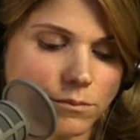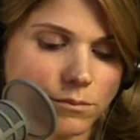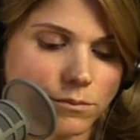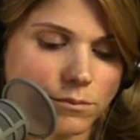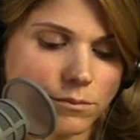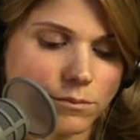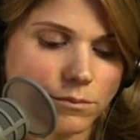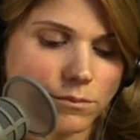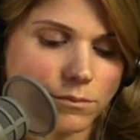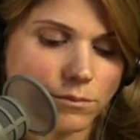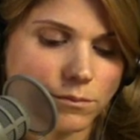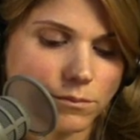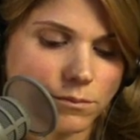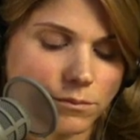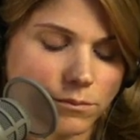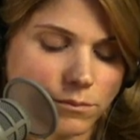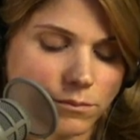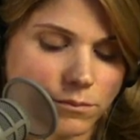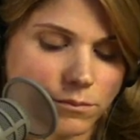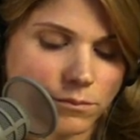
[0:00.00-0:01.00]

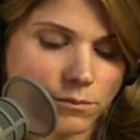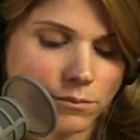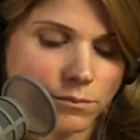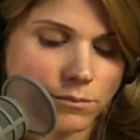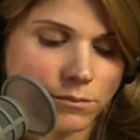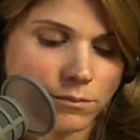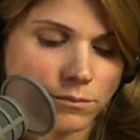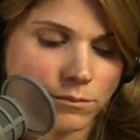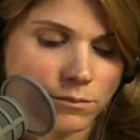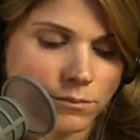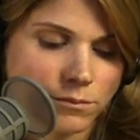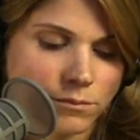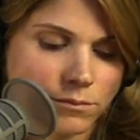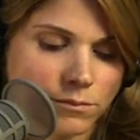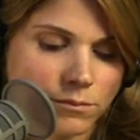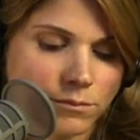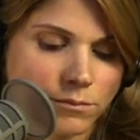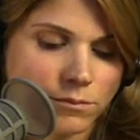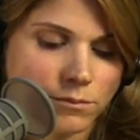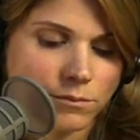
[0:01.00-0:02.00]

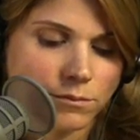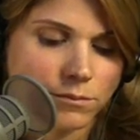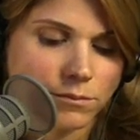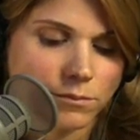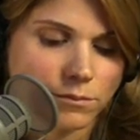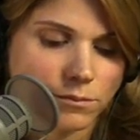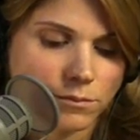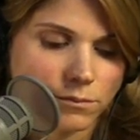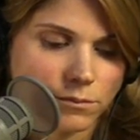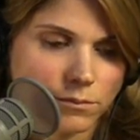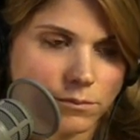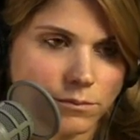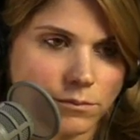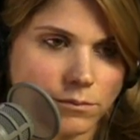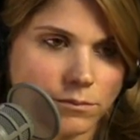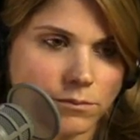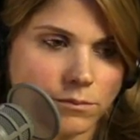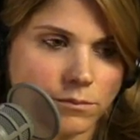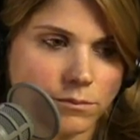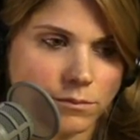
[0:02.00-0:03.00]

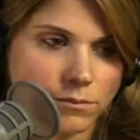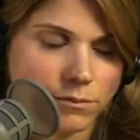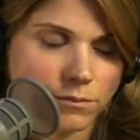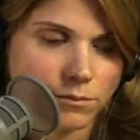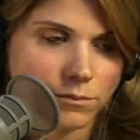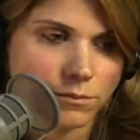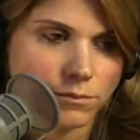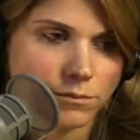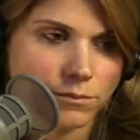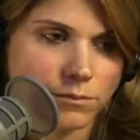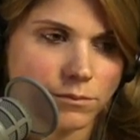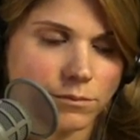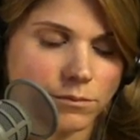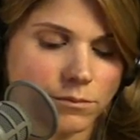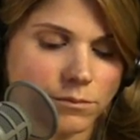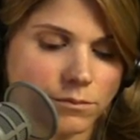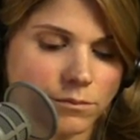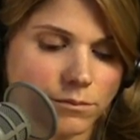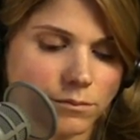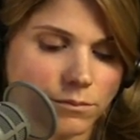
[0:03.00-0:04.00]

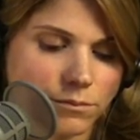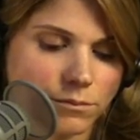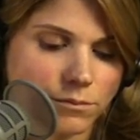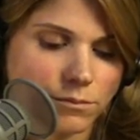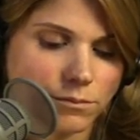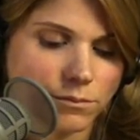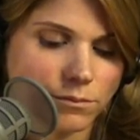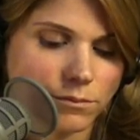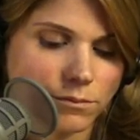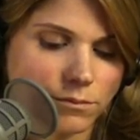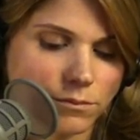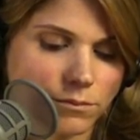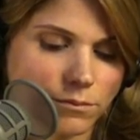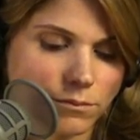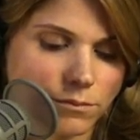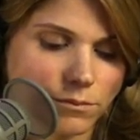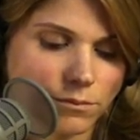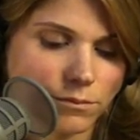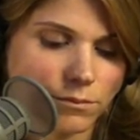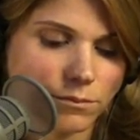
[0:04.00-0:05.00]

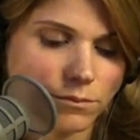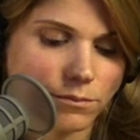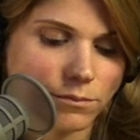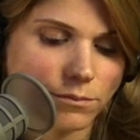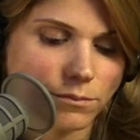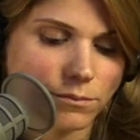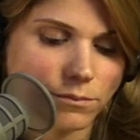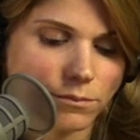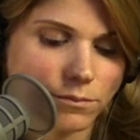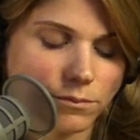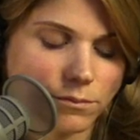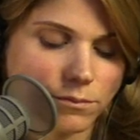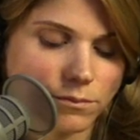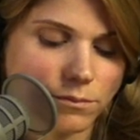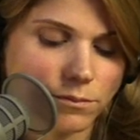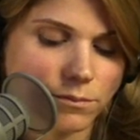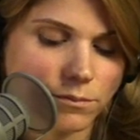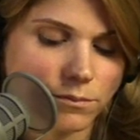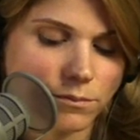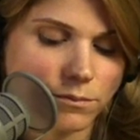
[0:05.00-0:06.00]

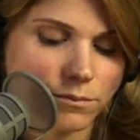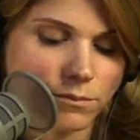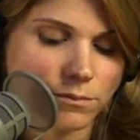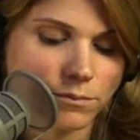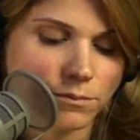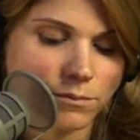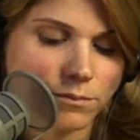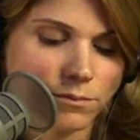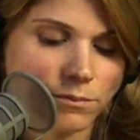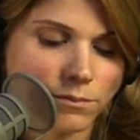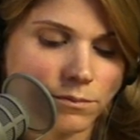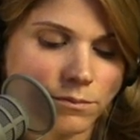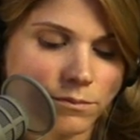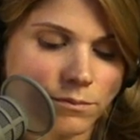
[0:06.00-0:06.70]
This person isn't speaking.